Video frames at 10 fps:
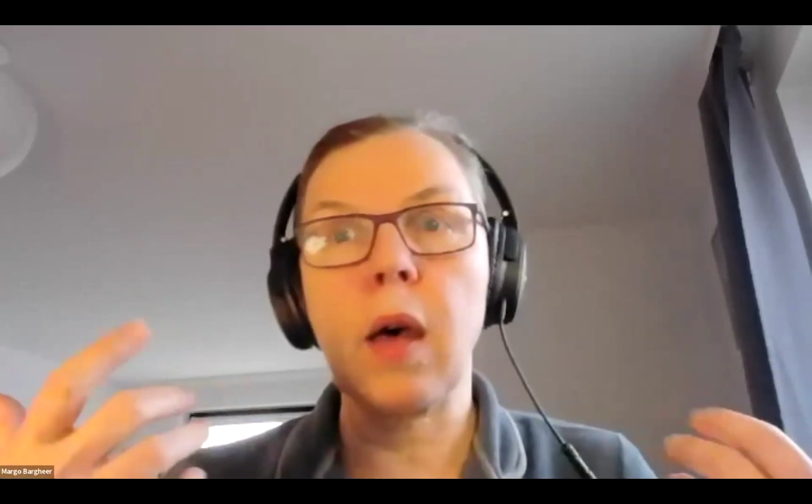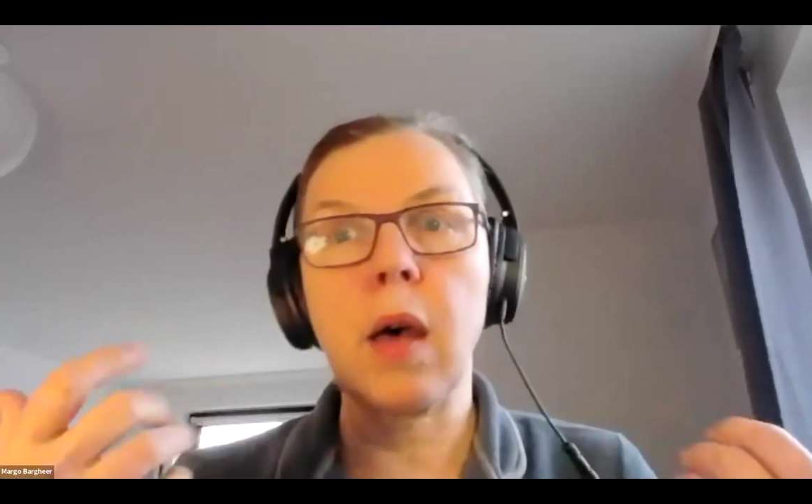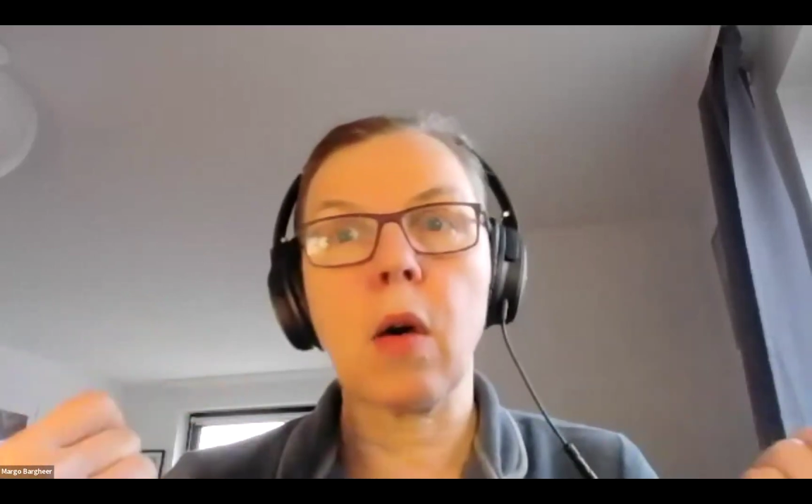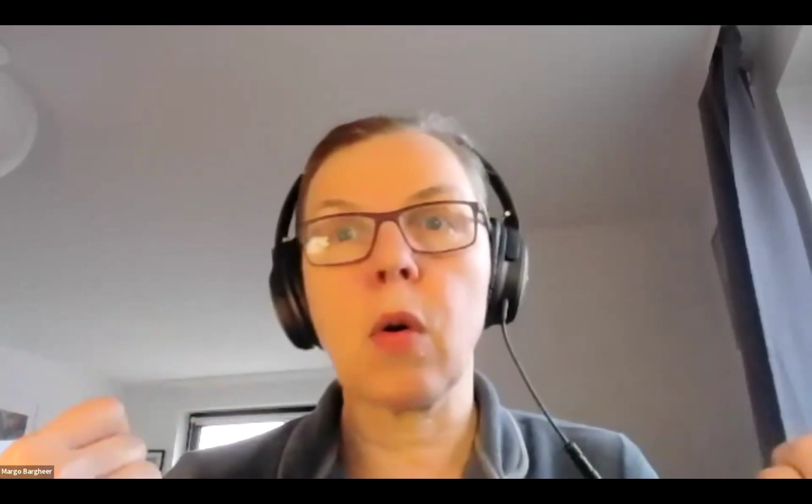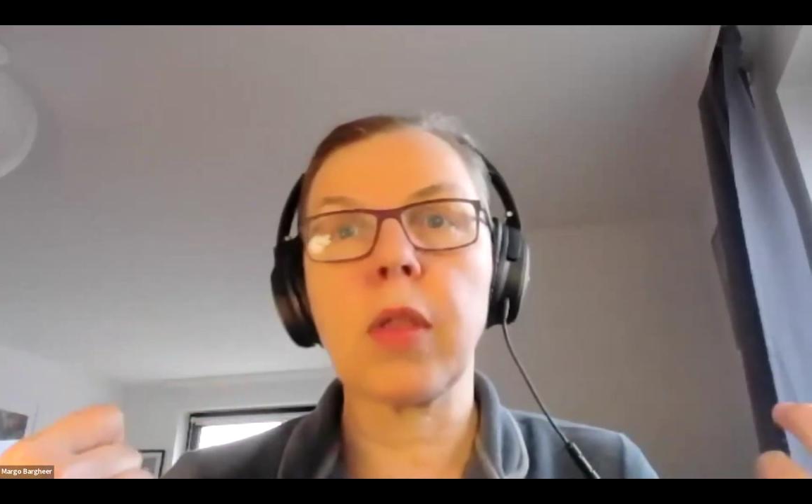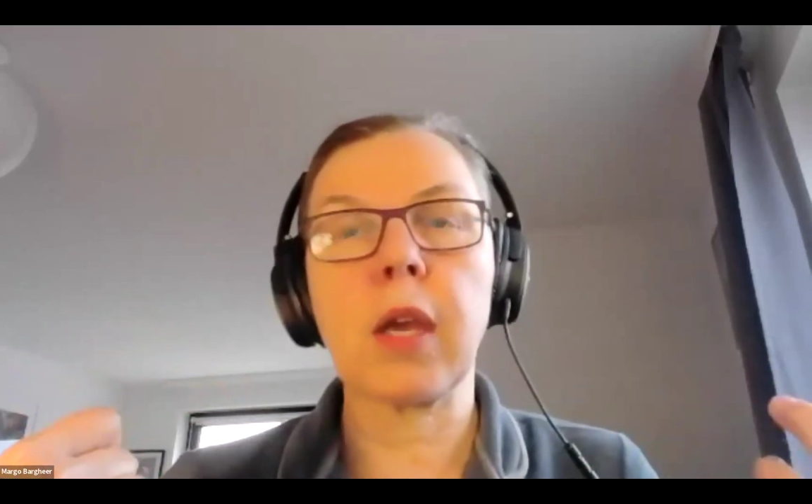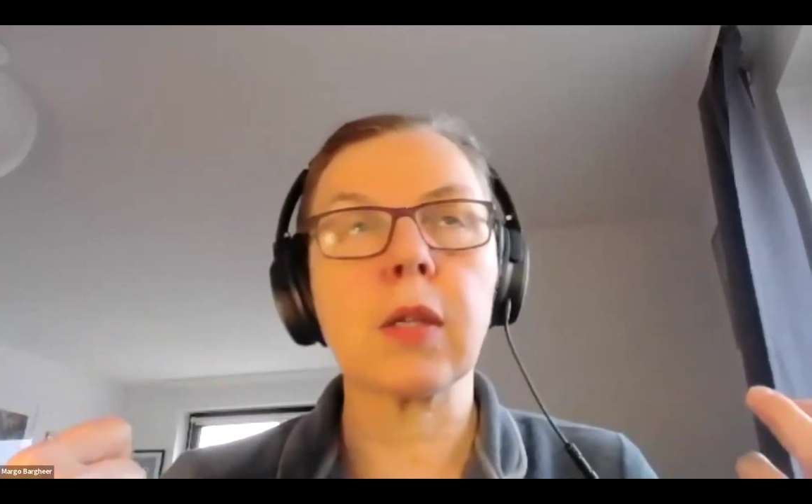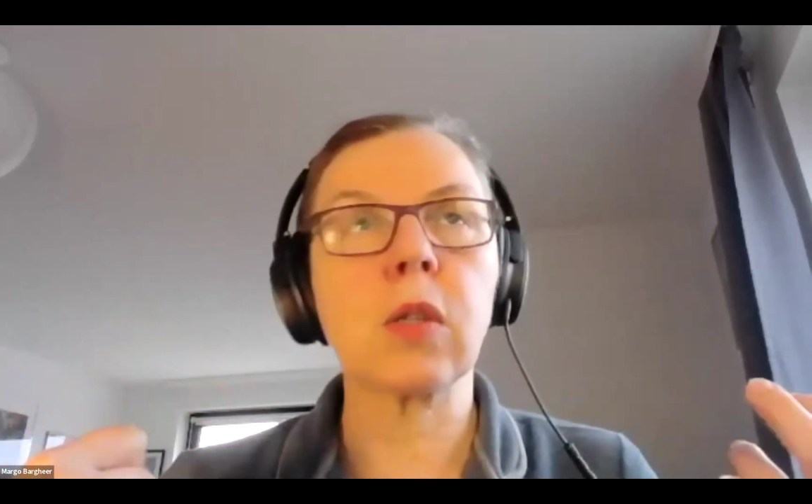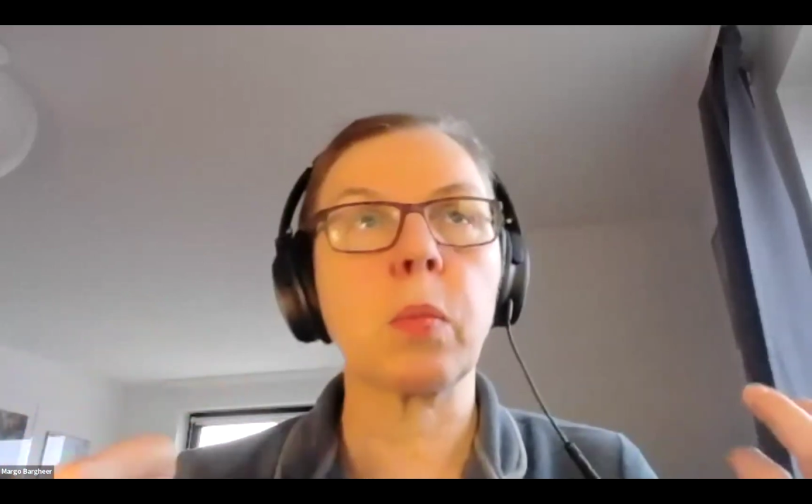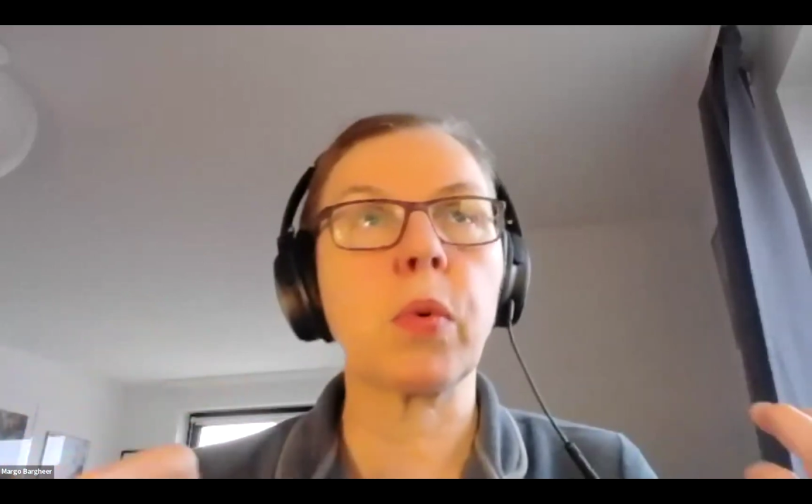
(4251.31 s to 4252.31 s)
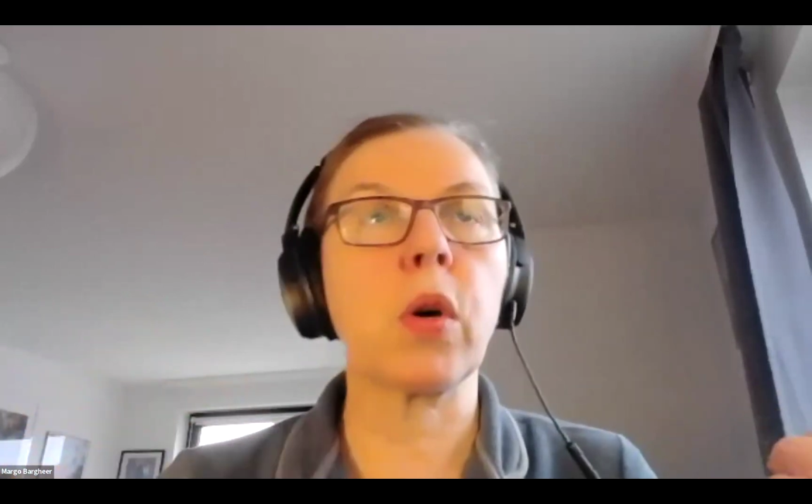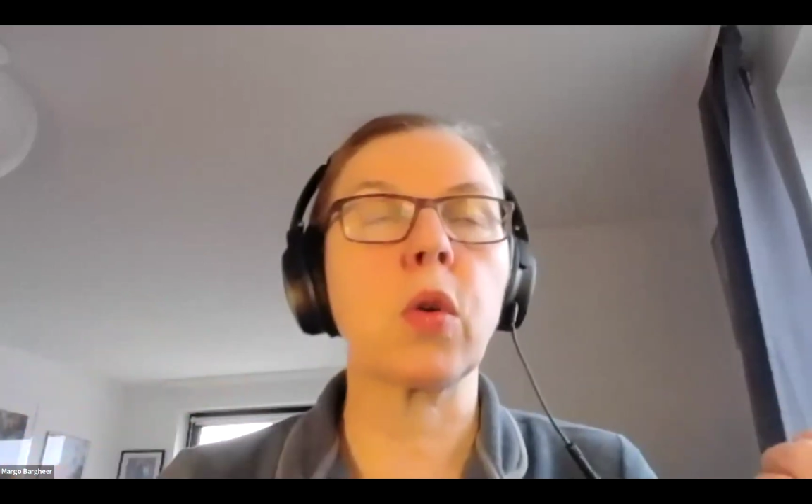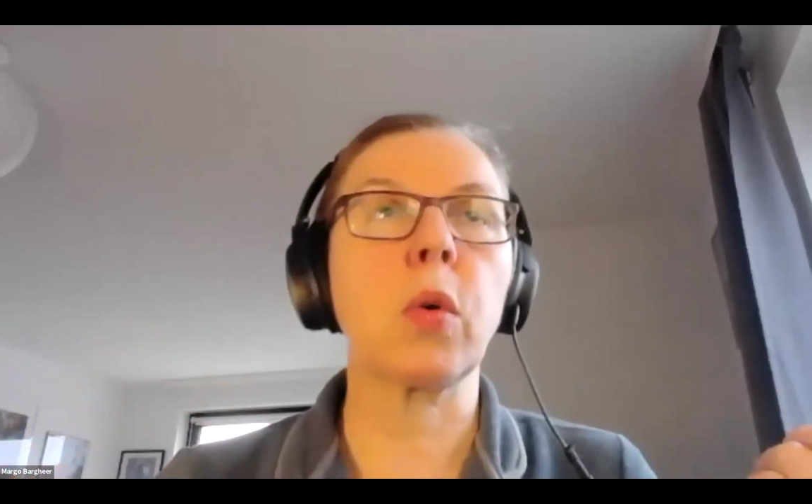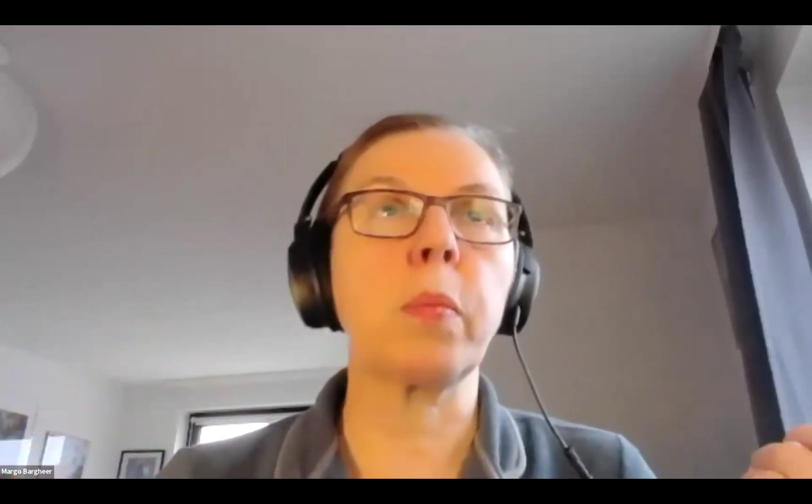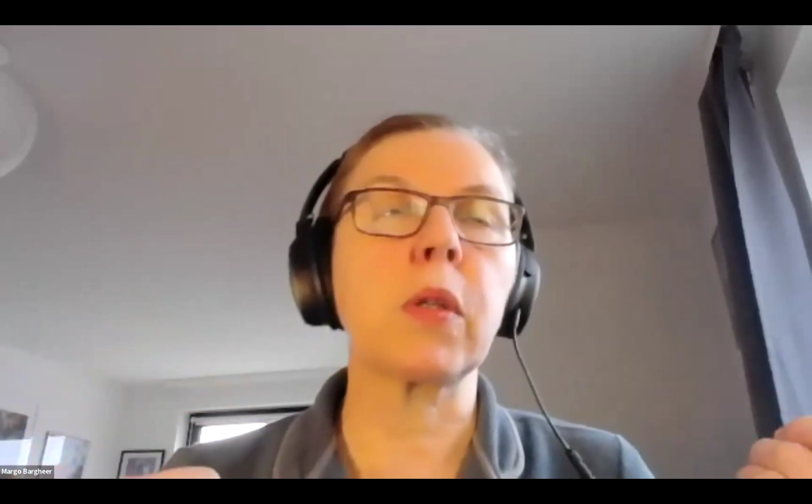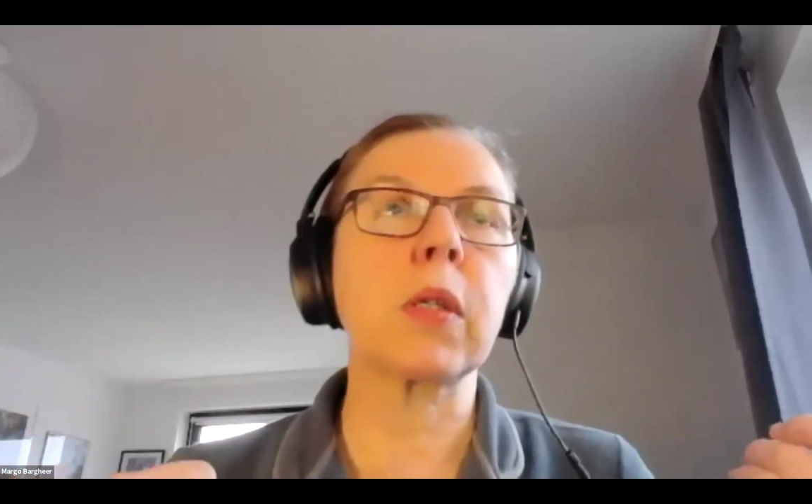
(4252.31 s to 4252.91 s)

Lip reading: how they support open